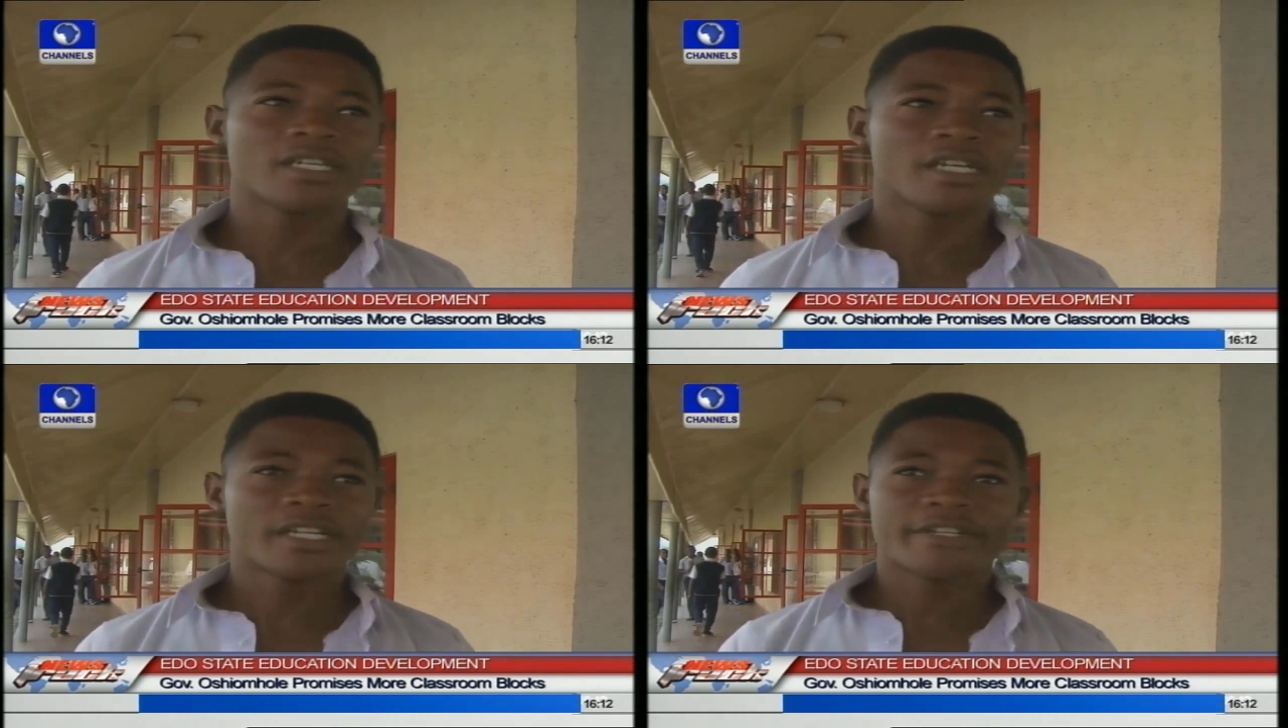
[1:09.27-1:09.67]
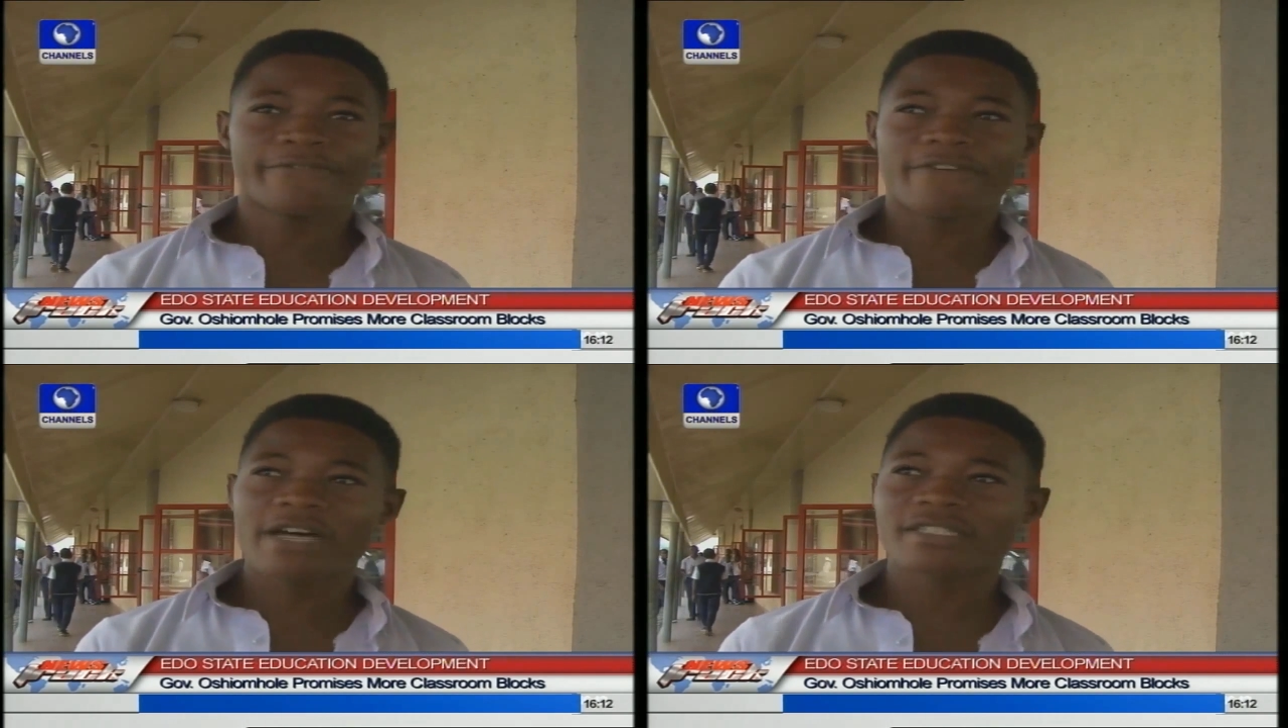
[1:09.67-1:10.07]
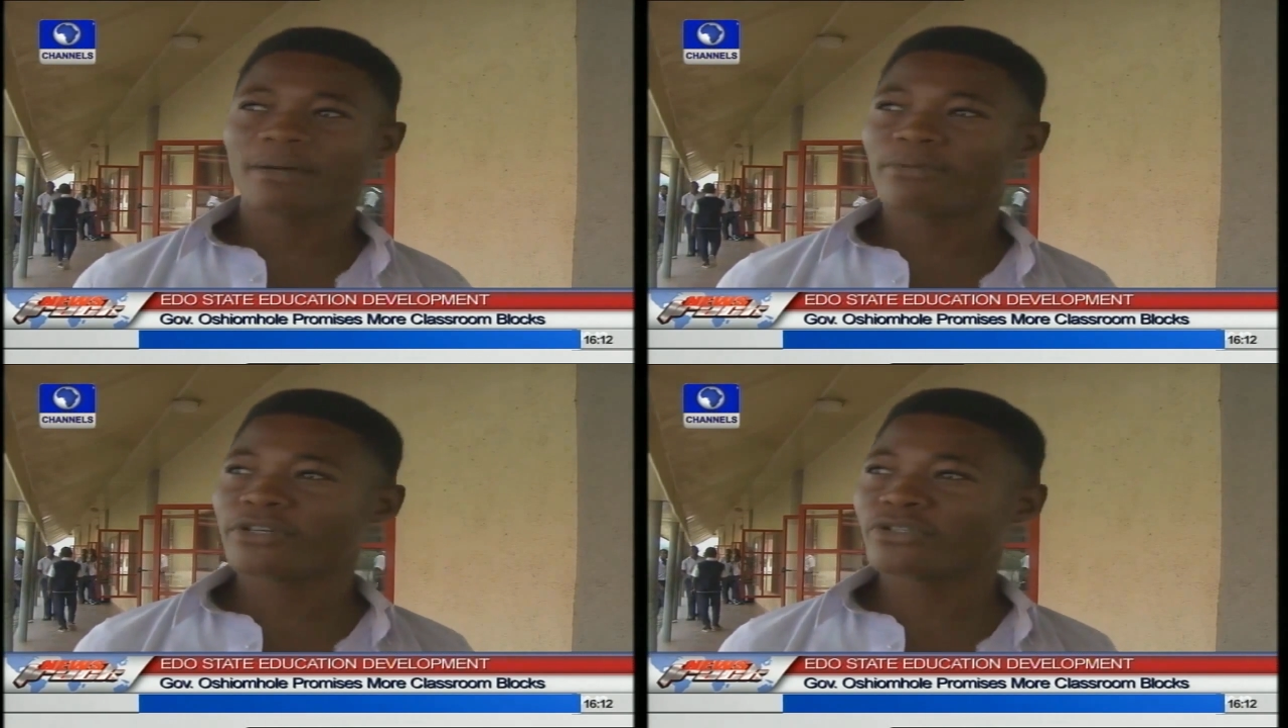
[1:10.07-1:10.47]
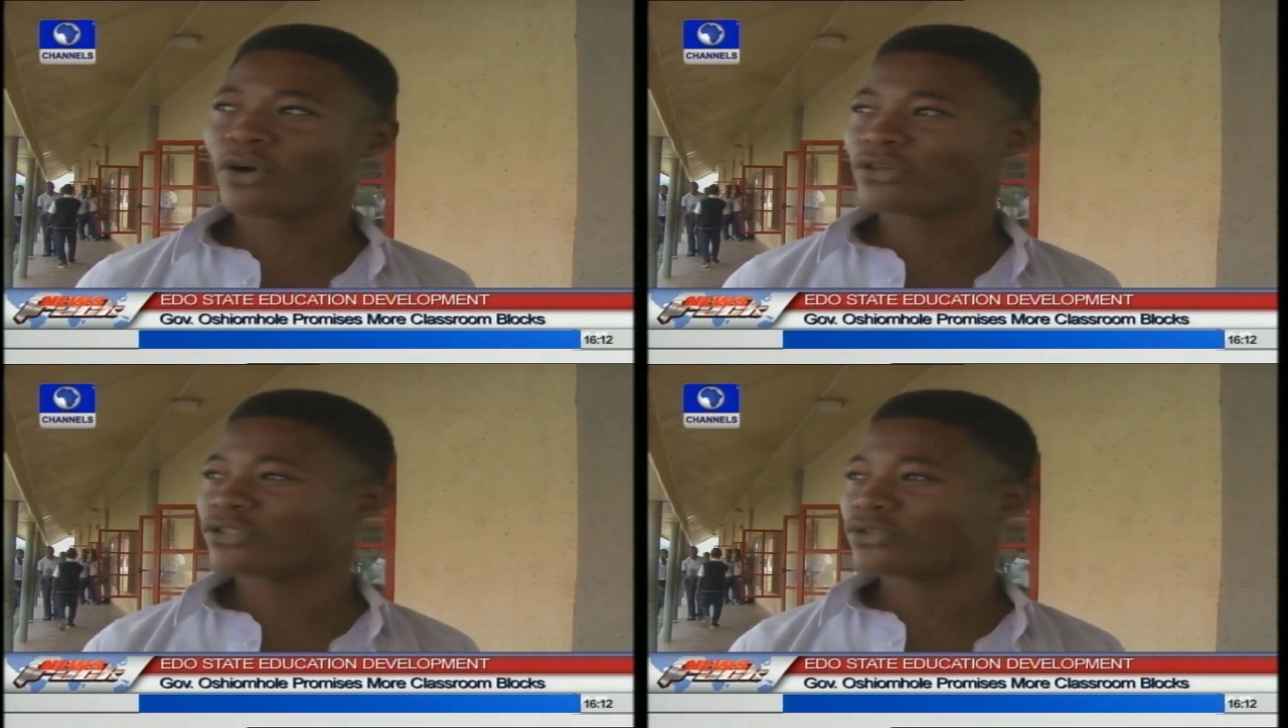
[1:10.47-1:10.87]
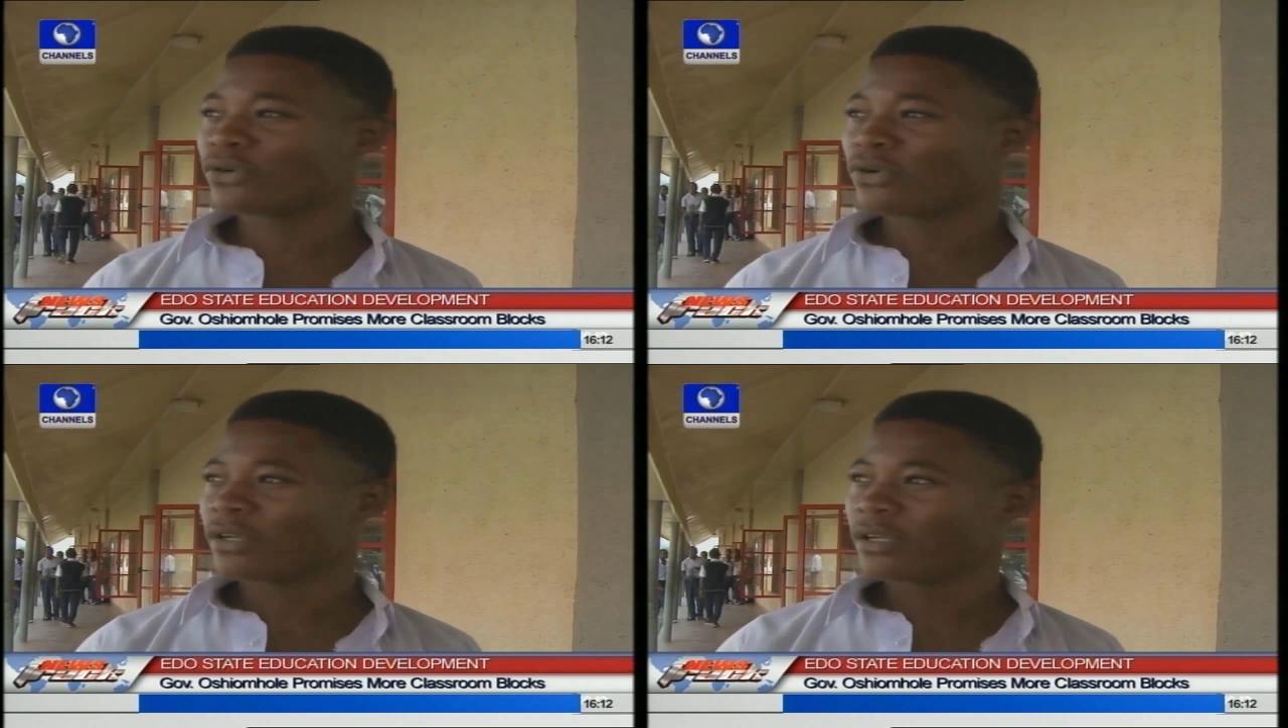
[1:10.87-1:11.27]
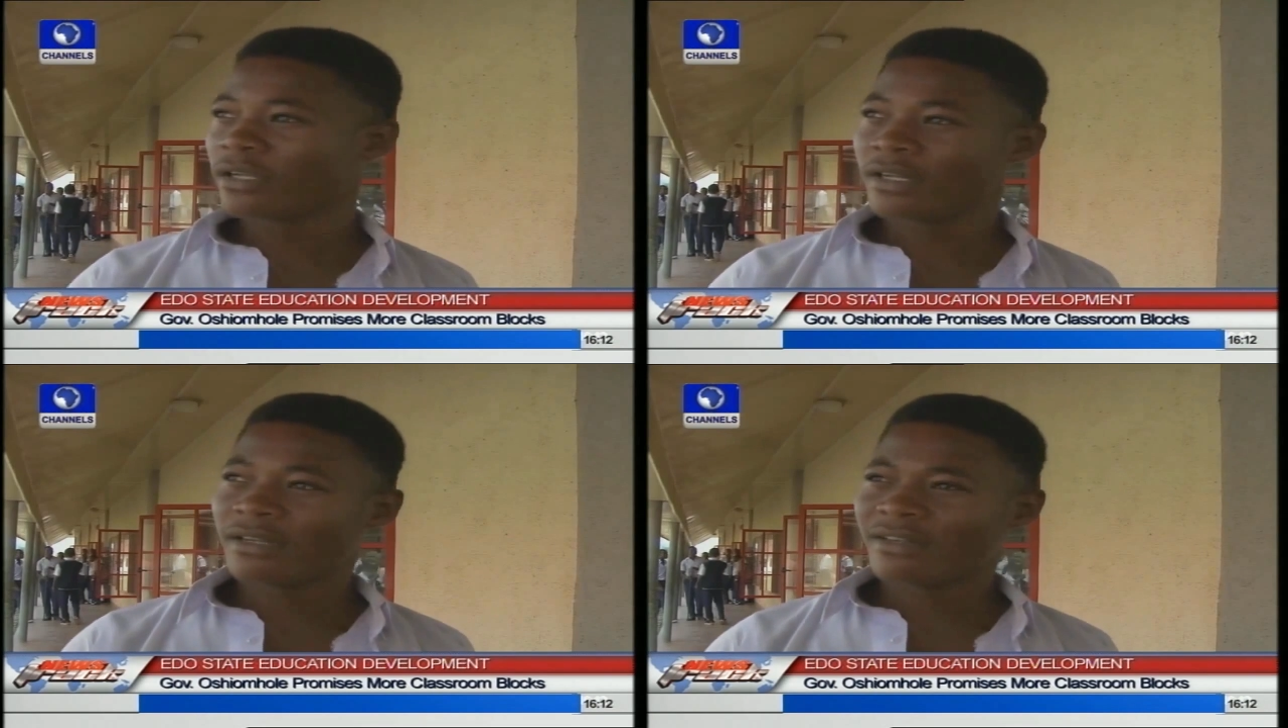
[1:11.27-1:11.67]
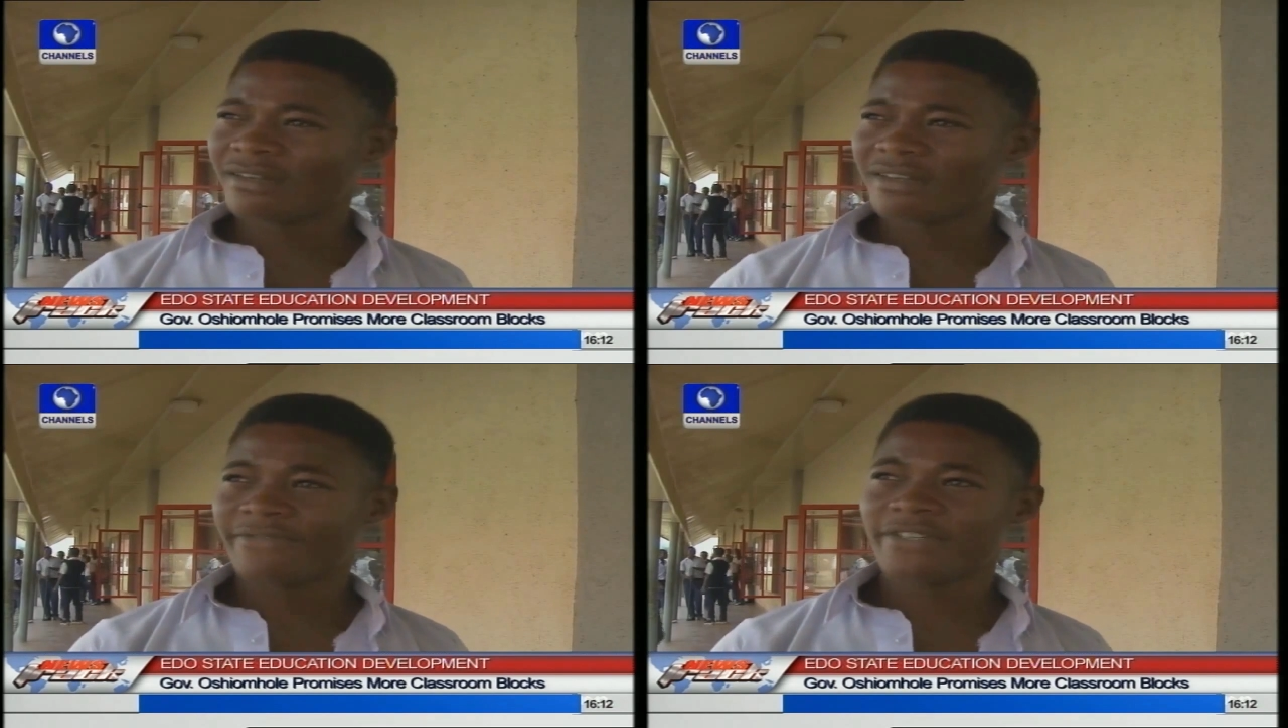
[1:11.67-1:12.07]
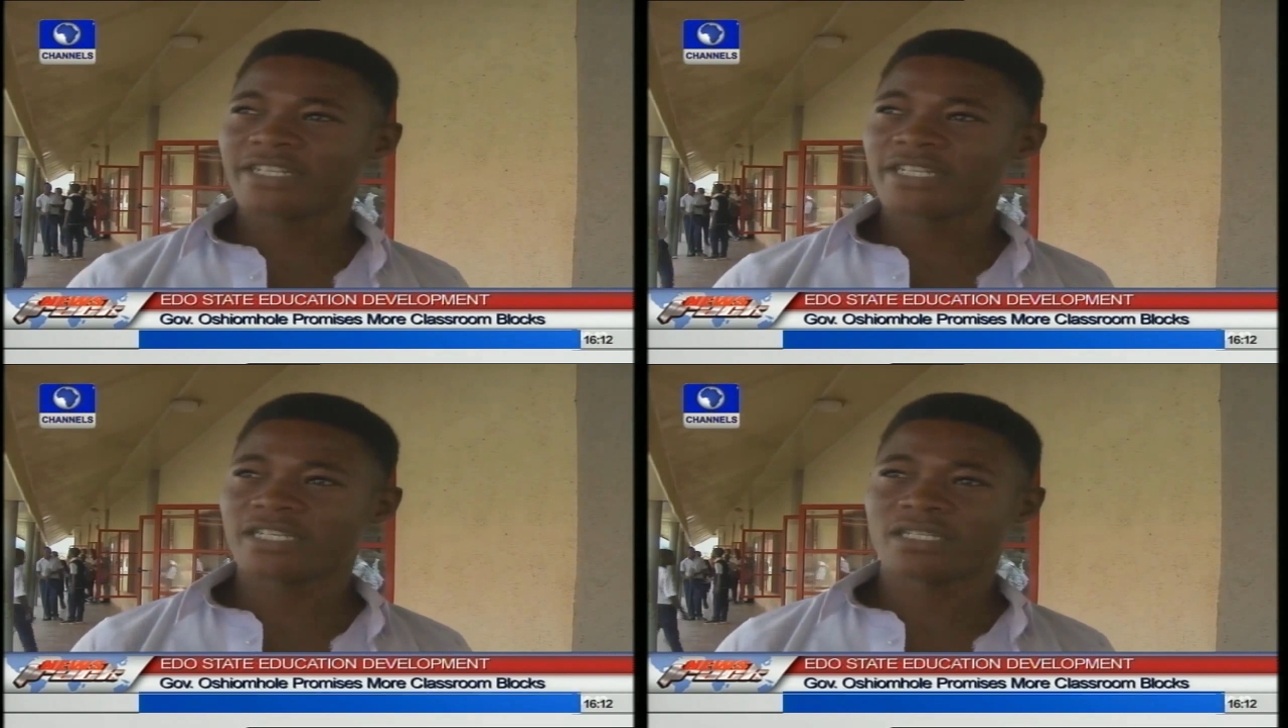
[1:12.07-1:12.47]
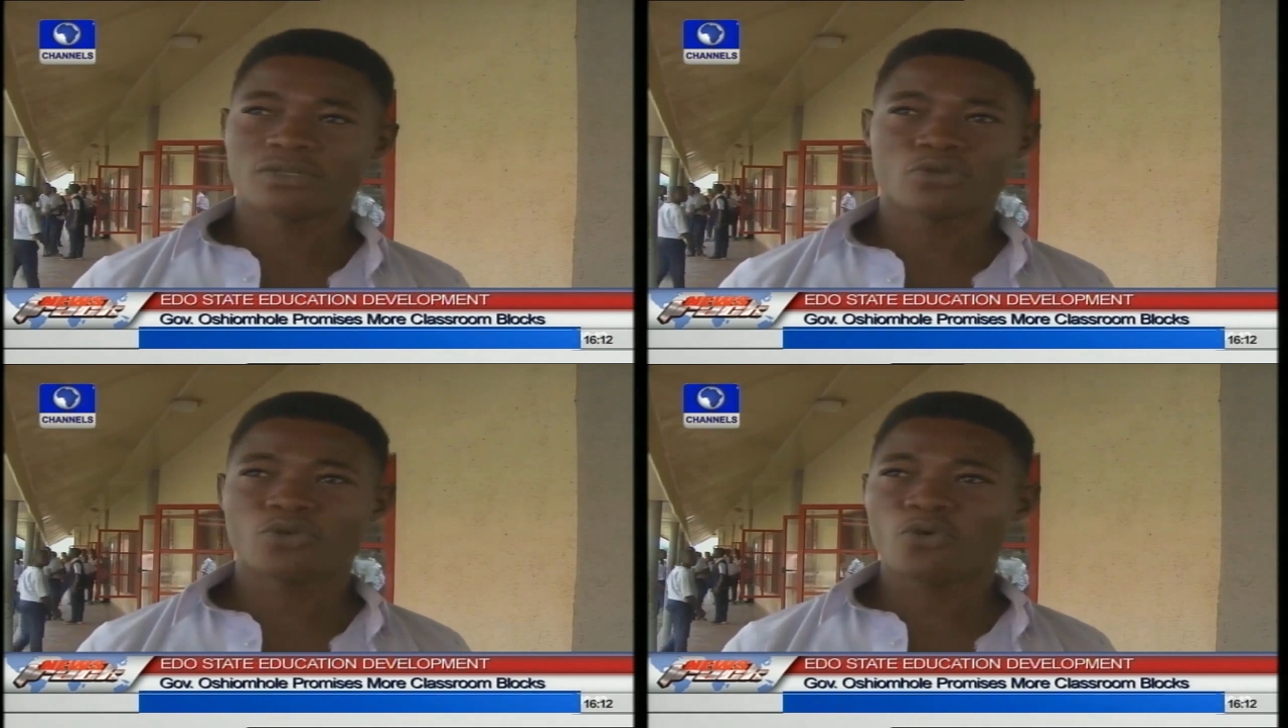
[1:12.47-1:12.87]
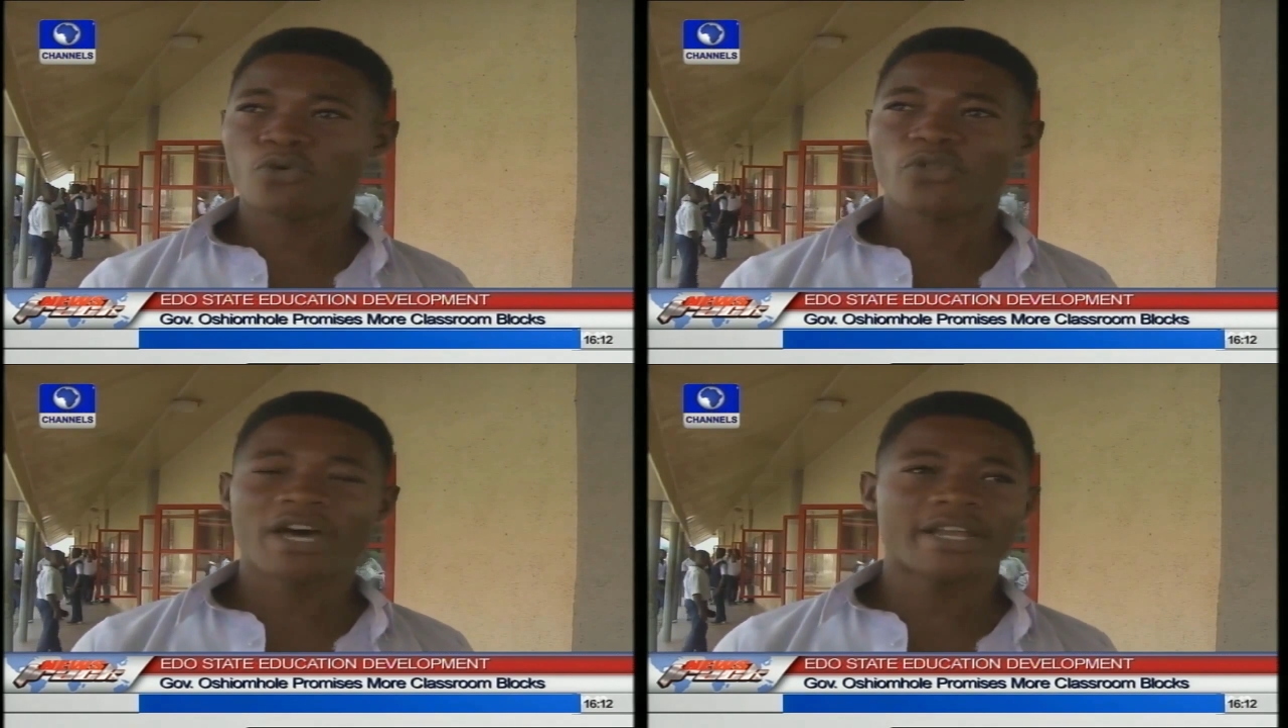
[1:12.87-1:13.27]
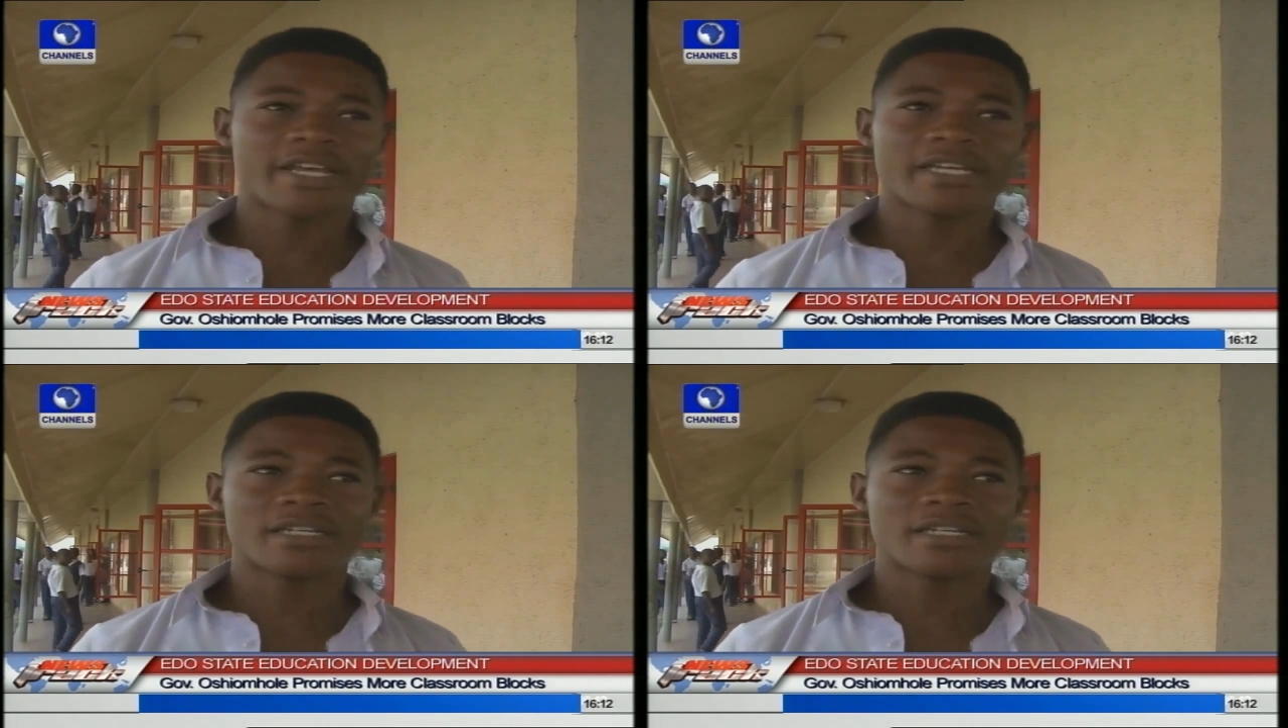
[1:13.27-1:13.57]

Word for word: The fans are blowing us. You know, living in a good and